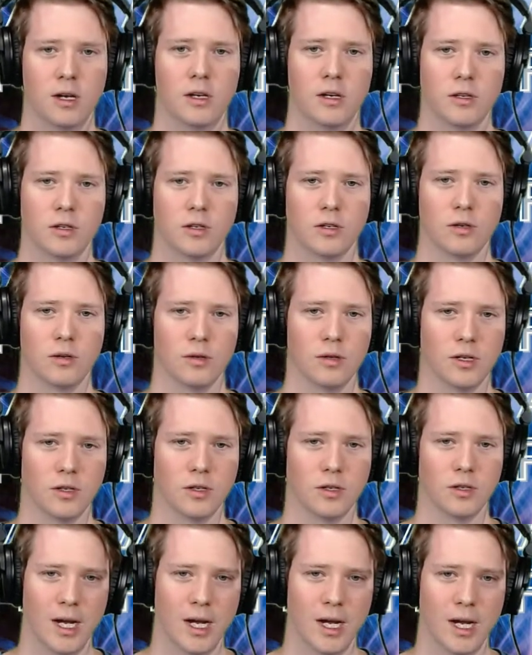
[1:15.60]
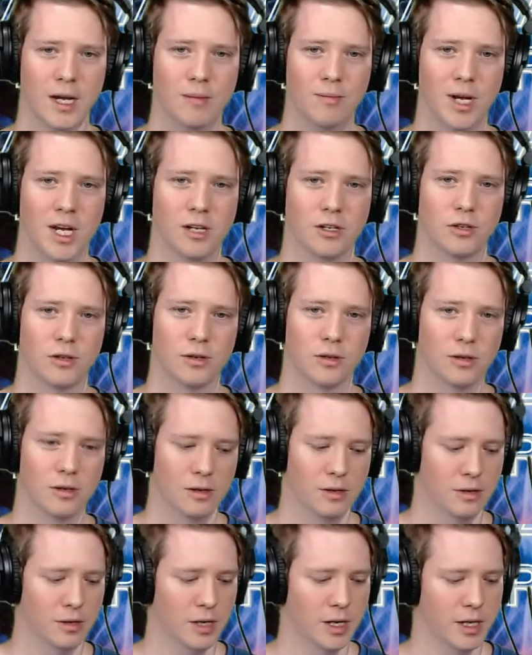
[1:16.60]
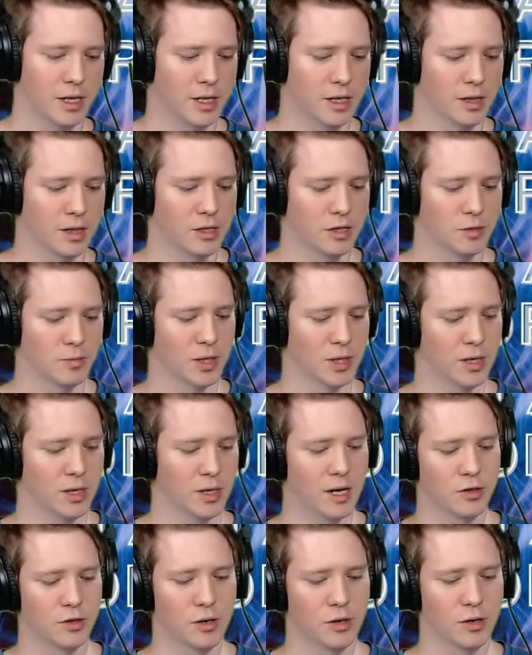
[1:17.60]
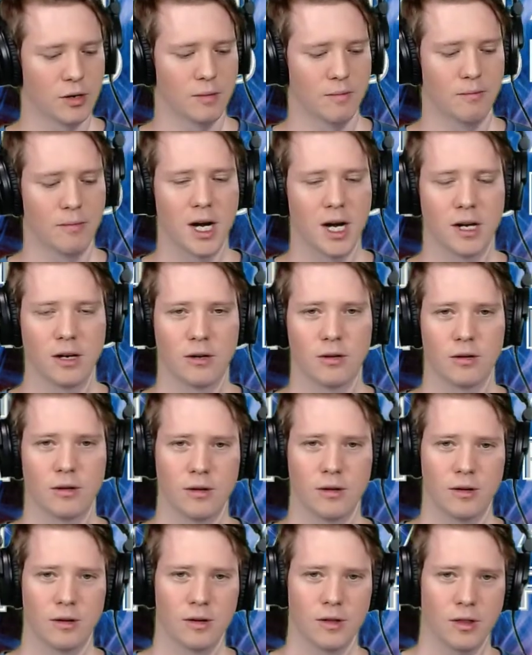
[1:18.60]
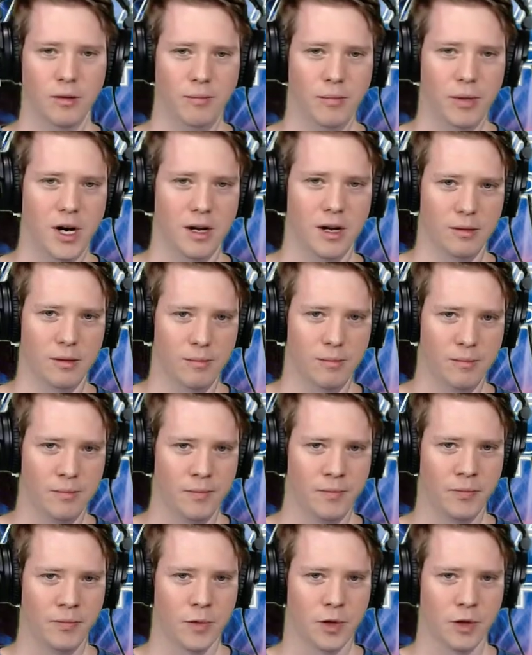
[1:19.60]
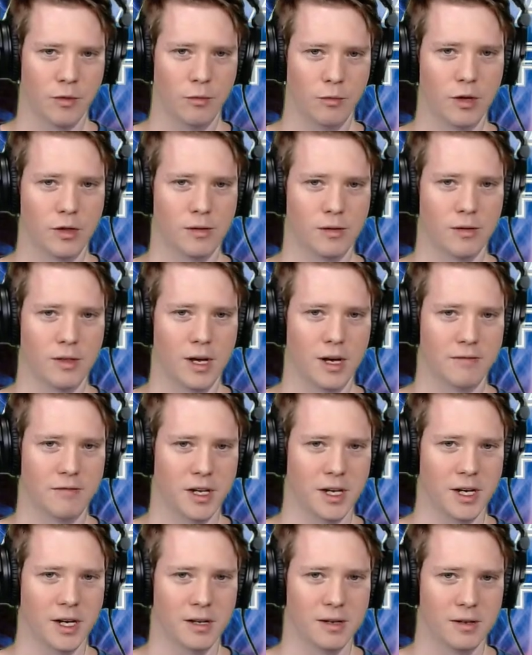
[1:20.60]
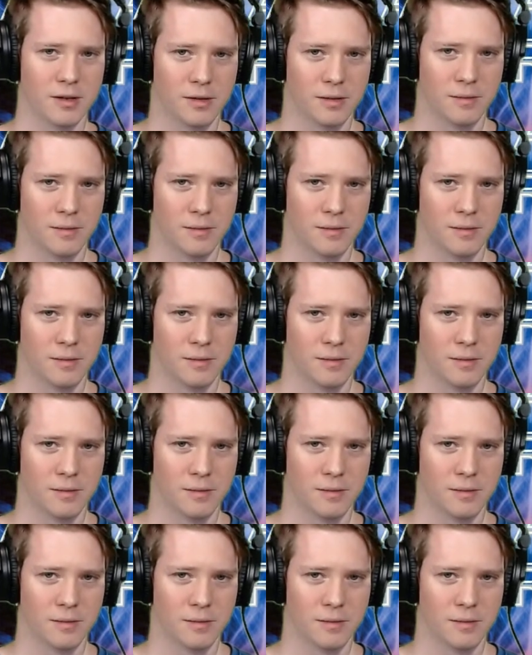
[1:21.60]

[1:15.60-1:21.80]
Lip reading: So let's do A major, and then let's put F sharp minor on the bottom with your left hand.